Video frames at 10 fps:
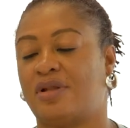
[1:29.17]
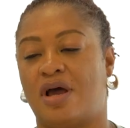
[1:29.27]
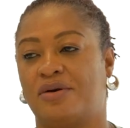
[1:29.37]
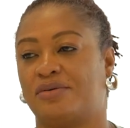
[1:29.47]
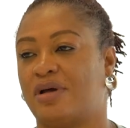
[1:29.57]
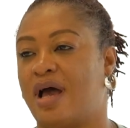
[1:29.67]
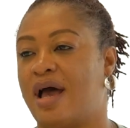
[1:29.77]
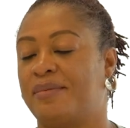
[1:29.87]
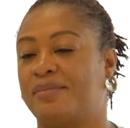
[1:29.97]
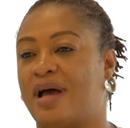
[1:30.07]
No.
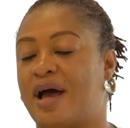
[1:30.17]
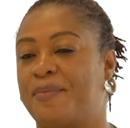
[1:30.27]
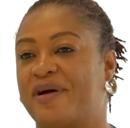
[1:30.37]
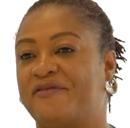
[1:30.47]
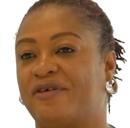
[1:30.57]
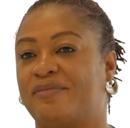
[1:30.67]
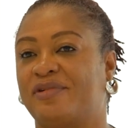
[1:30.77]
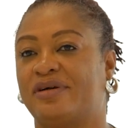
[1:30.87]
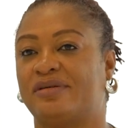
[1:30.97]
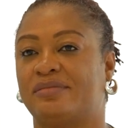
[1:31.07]
Um, apart from
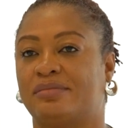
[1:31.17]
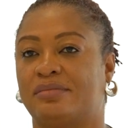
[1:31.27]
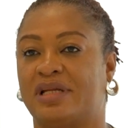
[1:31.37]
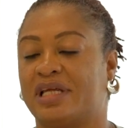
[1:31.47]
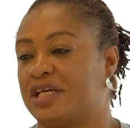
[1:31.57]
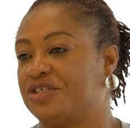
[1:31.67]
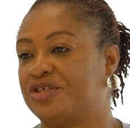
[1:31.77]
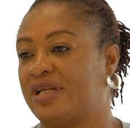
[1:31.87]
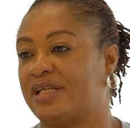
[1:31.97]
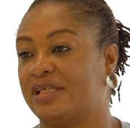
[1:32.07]
the
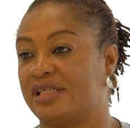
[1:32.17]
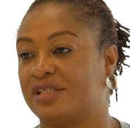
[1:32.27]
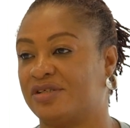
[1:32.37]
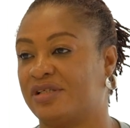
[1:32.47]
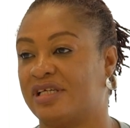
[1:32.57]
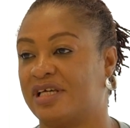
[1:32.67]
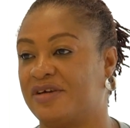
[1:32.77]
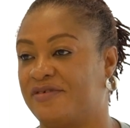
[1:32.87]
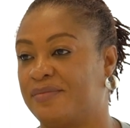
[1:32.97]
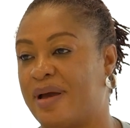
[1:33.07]
medication and the insulin
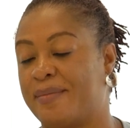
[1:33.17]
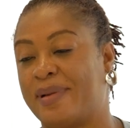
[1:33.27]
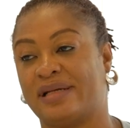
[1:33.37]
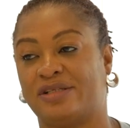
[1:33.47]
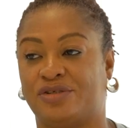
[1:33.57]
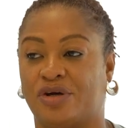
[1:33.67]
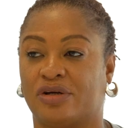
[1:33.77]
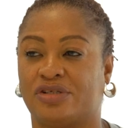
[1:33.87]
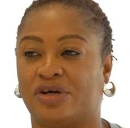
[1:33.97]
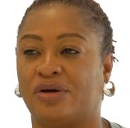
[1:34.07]
given by my
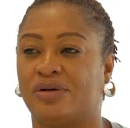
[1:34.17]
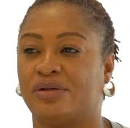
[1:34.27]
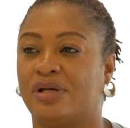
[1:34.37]
doctor,